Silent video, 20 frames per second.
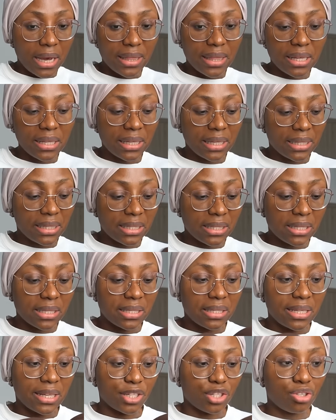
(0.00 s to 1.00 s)
I think that this
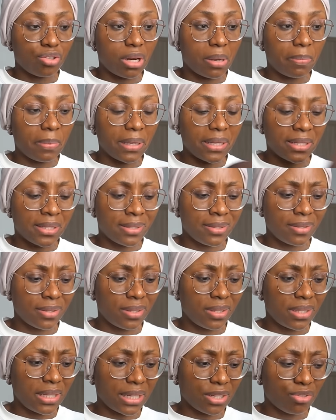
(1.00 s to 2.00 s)
is their strapless.
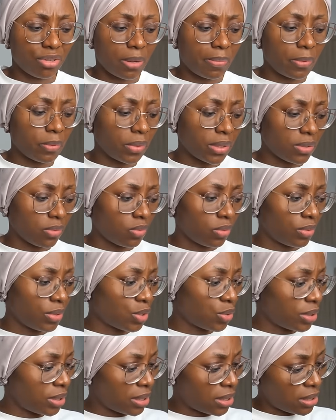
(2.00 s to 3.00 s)
Is it their strap?
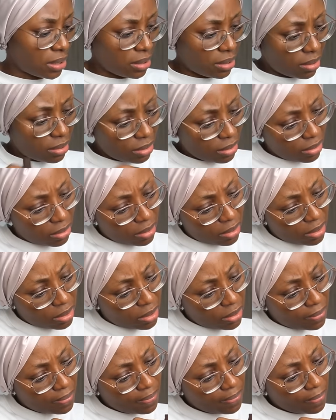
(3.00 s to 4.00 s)
Which one is this?
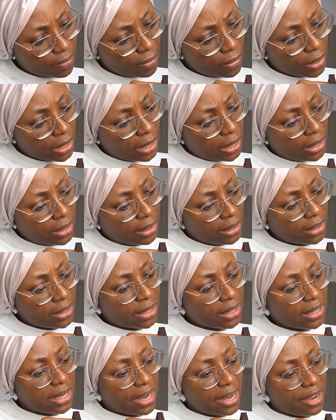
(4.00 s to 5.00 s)
This
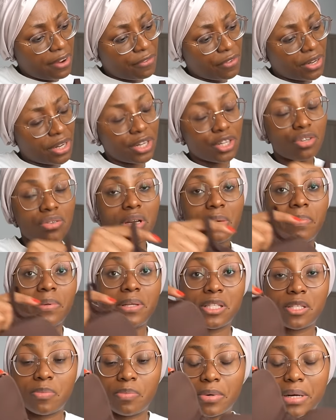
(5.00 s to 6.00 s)
is their everyday
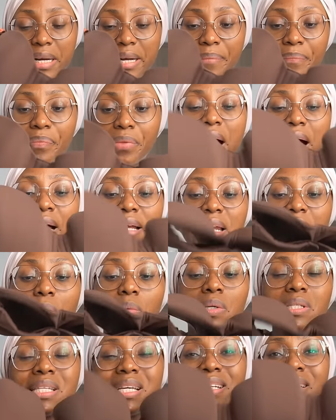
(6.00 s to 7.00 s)
strapless bra. And I
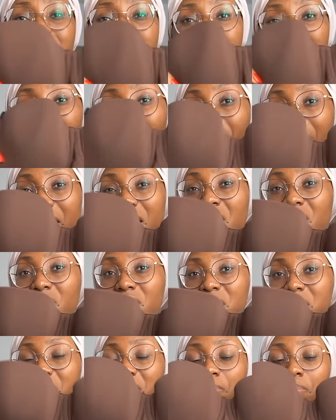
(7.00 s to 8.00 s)
wanted it in black,
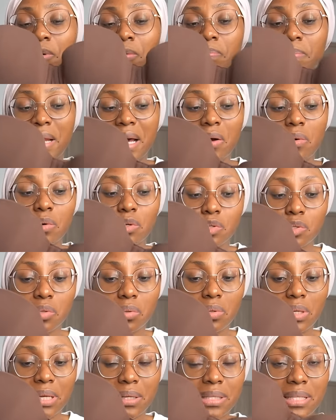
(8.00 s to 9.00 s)
honestly, but black was
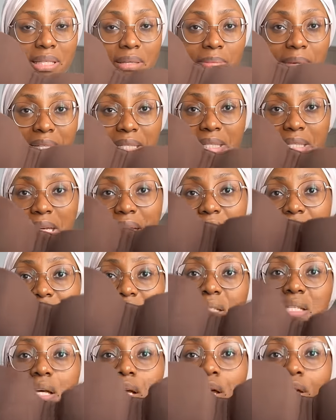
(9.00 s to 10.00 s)
sold out in my
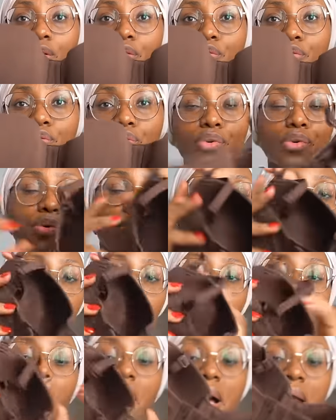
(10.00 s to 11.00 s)
size.
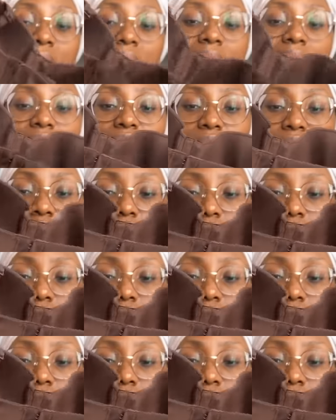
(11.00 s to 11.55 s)
So I ended